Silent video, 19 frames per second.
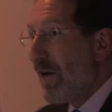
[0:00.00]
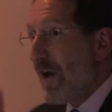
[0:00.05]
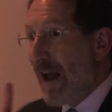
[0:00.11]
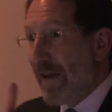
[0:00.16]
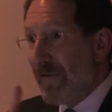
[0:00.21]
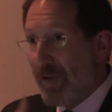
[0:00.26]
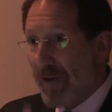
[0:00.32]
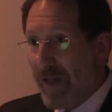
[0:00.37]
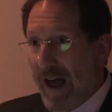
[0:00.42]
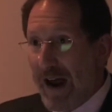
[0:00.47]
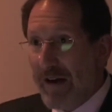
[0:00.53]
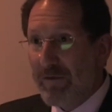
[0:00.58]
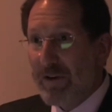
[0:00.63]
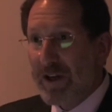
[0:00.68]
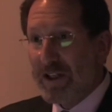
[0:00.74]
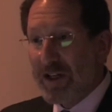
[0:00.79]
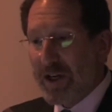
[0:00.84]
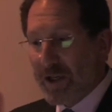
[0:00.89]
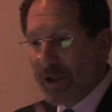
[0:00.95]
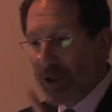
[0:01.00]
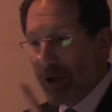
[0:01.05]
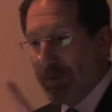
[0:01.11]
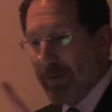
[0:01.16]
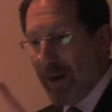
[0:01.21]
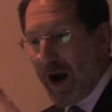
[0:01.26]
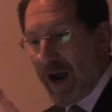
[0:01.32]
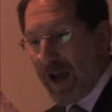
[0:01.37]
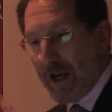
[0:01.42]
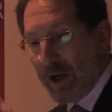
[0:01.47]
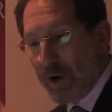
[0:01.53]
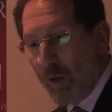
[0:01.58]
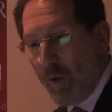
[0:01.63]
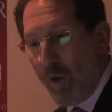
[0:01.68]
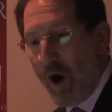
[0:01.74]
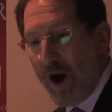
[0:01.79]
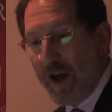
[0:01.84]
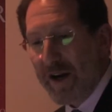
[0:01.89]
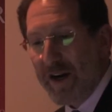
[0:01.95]
And for that reason, it should buy in
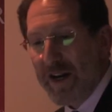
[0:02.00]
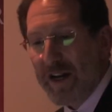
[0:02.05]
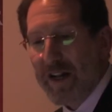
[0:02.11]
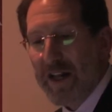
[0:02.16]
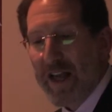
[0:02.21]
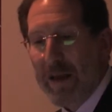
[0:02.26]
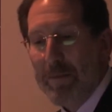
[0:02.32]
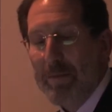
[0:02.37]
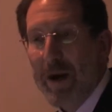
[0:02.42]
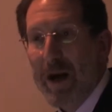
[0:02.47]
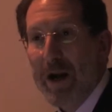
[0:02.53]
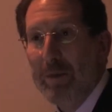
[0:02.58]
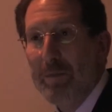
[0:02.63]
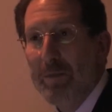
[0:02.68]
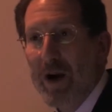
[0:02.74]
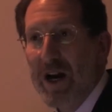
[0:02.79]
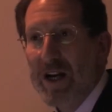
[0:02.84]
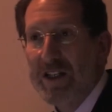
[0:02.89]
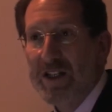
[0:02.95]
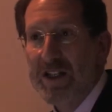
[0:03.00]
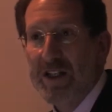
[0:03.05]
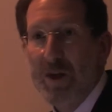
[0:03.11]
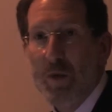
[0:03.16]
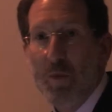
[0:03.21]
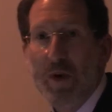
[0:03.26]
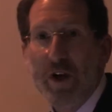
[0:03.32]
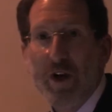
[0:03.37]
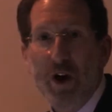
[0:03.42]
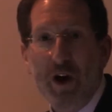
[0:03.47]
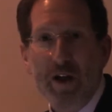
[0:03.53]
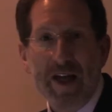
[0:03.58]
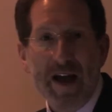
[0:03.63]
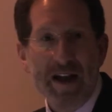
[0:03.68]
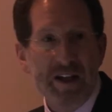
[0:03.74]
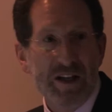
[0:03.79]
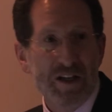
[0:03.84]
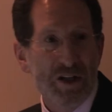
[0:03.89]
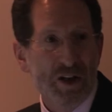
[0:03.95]
quantity to get better prices, and we call
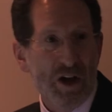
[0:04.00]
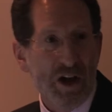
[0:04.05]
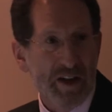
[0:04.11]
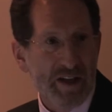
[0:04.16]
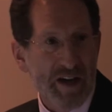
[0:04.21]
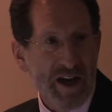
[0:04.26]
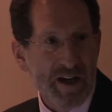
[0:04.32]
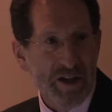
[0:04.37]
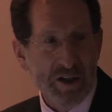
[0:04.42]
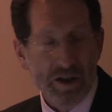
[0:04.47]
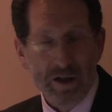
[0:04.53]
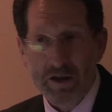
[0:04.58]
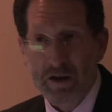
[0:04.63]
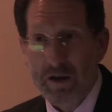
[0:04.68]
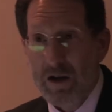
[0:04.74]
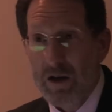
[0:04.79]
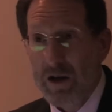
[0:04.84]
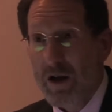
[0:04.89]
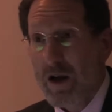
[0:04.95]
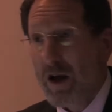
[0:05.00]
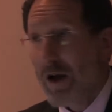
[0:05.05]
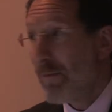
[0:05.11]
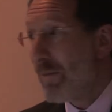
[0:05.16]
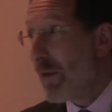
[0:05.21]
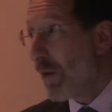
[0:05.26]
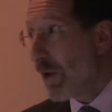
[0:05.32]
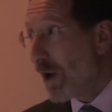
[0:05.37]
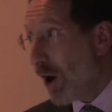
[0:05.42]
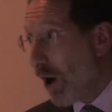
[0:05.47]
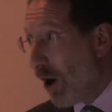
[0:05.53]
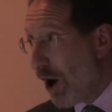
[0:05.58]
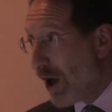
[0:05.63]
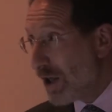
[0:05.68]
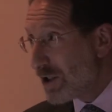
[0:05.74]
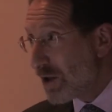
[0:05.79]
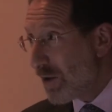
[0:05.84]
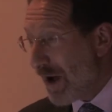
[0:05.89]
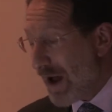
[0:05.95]
that consolidation. But we
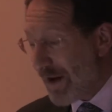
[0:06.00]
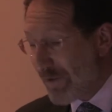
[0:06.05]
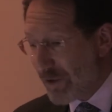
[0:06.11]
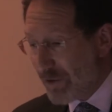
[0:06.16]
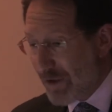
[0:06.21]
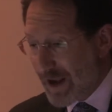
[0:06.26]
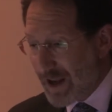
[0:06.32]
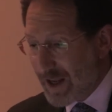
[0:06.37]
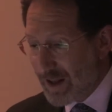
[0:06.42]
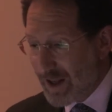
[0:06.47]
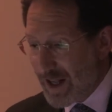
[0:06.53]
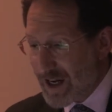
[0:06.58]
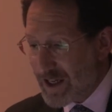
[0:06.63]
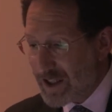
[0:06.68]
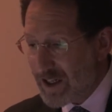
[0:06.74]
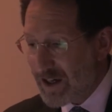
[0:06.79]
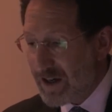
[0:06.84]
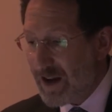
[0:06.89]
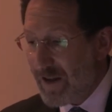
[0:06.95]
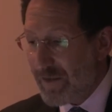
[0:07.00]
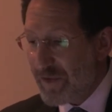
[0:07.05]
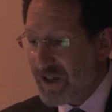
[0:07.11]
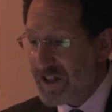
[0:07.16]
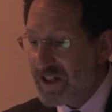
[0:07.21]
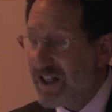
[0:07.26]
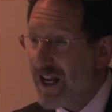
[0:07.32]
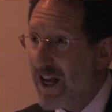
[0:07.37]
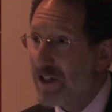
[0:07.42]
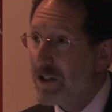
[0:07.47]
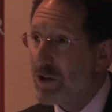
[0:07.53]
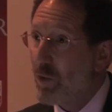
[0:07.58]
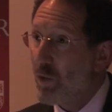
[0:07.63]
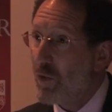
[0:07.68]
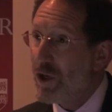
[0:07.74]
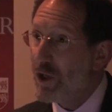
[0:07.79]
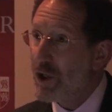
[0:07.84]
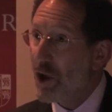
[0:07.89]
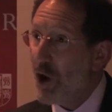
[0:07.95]
also have a regulation that says that
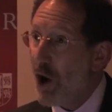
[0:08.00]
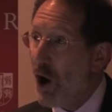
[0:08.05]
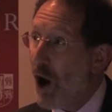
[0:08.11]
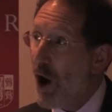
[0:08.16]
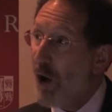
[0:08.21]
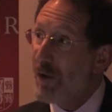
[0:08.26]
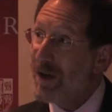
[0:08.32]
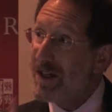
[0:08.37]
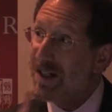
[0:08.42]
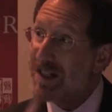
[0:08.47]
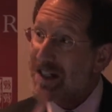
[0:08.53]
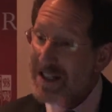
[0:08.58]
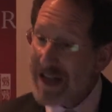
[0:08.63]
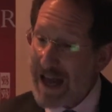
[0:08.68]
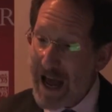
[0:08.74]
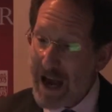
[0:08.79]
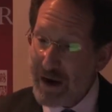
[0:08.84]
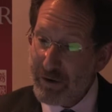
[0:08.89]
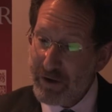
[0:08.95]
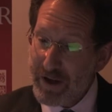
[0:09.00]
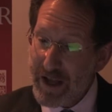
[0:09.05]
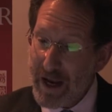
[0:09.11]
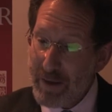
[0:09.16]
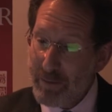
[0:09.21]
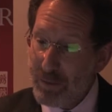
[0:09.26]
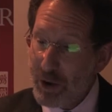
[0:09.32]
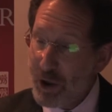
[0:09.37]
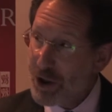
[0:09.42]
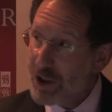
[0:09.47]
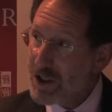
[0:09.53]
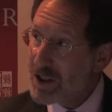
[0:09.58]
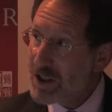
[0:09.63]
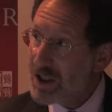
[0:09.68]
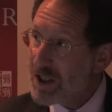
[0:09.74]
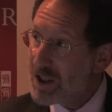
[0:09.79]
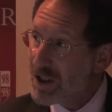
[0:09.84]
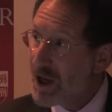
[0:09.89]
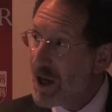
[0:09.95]
we should always disaggregate
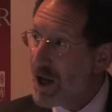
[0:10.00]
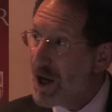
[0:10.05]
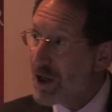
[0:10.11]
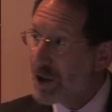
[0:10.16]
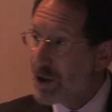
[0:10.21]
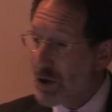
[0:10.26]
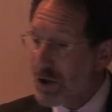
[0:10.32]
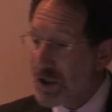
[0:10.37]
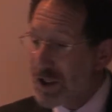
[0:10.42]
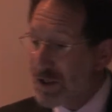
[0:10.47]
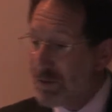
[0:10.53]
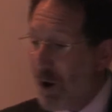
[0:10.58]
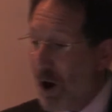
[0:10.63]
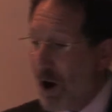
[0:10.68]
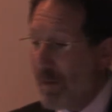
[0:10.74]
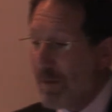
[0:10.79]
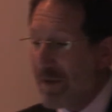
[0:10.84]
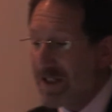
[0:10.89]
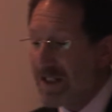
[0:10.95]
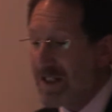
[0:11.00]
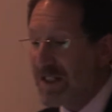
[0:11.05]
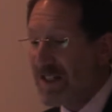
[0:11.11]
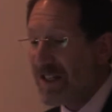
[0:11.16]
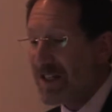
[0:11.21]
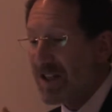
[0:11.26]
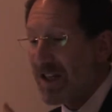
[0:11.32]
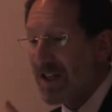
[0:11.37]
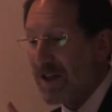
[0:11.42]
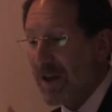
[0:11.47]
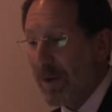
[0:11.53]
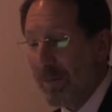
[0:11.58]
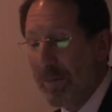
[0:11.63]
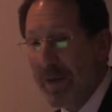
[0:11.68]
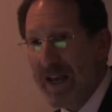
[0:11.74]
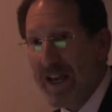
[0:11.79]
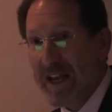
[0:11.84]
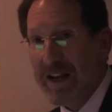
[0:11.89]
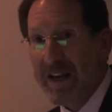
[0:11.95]
purchases so that small businesses can
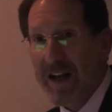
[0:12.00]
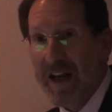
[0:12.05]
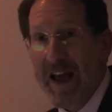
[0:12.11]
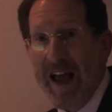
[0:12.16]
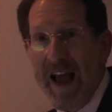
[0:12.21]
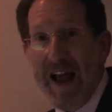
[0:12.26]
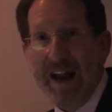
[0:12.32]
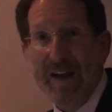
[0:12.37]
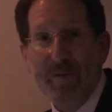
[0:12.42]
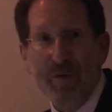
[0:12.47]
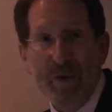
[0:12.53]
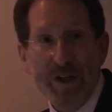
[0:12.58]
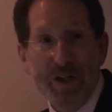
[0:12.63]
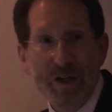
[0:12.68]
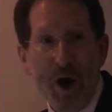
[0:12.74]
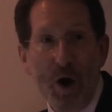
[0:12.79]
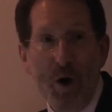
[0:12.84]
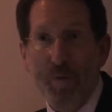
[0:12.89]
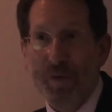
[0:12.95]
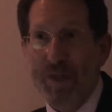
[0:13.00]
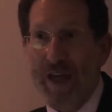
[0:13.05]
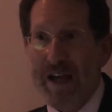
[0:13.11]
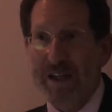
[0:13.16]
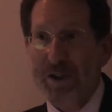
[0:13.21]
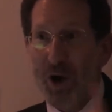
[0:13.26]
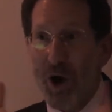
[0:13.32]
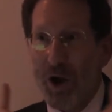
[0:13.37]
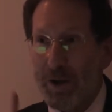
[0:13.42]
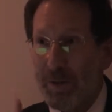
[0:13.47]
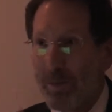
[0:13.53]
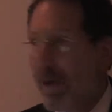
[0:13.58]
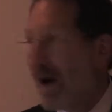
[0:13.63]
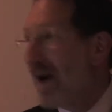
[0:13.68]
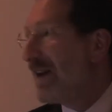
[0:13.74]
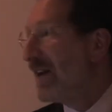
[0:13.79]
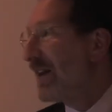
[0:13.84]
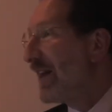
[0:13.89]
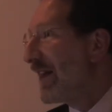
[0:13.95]
compete, and if we don't, that's called
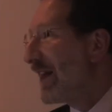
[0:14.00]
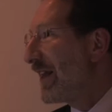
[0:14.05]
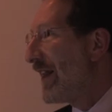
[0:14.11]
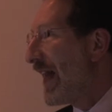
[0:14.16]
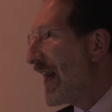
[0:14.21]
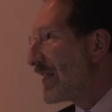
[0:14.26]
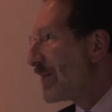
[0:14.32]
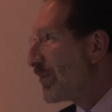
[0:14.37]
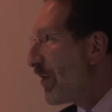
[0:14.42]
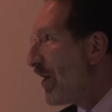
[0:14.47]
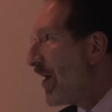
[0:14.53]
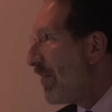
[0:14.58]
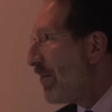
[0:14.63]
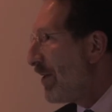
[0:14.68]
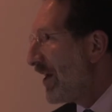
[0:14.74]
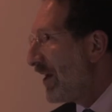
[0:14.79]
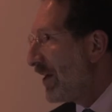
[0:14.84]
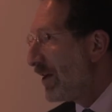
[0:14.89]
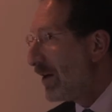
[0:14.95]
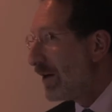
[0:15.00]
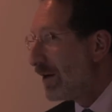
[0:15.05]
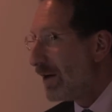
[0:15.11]
bundling and that's prohibited.